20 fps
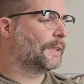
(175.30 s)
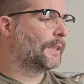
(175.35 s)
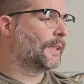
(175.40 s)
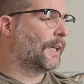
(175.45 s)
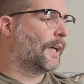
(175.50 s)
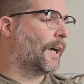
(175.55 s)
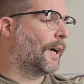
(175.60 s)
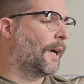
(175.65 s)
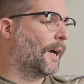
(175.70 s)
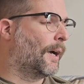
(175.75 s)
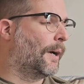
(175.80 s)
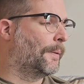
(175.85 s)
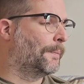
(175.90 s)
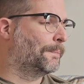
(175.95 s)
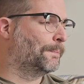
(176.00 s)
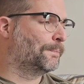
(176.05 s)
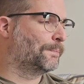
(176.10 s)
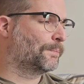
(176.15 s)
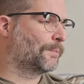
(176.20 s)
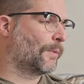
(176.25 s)

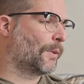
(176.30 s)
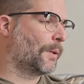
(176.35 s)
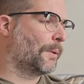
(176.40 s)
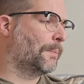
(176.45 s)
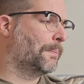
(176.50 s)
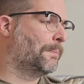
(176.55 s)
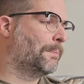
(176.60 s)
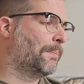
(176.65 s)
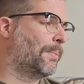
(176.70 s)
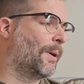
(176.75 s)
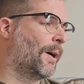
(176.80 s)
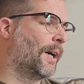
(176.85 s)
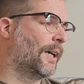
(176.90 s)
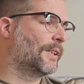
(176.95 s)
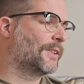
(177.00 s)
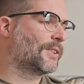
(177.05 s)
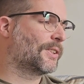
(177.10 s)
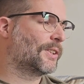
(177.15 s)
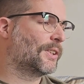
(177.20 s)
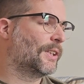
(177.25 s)
Um,
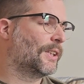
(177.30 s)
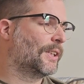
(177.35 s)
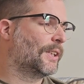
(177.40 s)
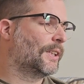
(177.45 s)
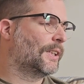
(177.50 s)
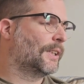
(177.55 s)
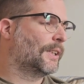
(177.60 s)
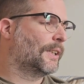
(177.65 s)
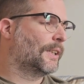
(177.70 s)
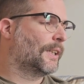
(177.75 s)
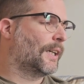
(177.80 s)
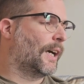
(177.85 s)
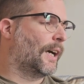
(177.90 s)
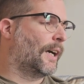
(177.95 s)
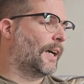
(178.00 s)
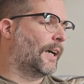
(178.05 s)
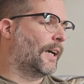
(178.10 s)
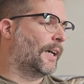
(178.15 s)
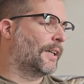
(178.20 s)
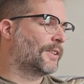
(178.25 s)
but
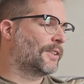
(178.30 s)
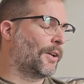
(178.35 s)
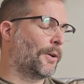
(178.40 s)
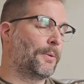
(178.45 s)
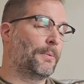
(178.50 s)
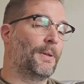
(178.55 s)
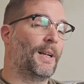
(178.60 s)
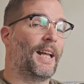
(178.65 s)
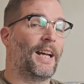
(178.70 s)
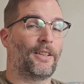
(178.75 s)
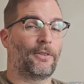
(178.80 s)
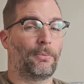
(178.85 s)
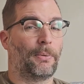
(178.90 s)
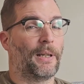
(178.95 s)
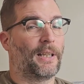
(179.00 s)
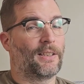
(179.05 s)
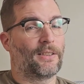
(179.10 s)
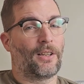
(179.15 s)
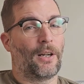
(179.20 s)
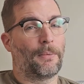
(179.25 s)
uh, so less
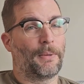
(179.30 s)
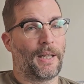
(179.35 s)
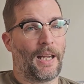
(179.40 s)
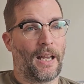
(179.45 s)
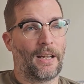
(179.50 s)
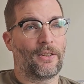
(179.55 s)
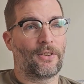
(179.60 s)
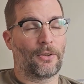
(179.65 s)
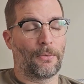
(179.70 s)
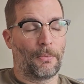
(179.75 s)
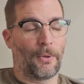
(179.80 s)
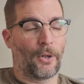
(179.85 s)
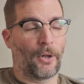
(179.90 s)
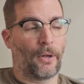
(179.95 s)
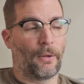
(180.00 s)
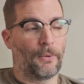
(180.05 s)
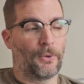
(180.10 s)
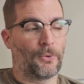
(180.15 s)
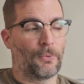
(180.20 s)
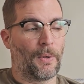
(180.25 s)
reading time again
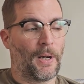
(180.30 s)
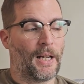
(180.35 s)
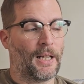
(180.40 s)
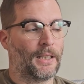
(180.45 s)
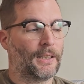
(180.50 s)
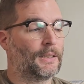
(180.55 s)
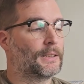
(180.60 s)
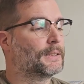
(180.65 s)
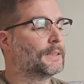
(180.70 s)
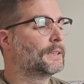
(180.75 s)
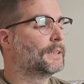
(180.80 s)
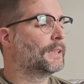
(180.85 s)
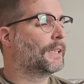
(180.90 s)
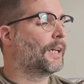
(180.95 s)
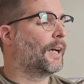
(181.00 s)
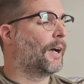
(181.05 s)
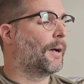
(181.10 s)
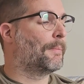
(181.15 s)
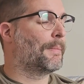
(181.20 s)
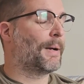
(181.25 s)
tomorrow as well. Um,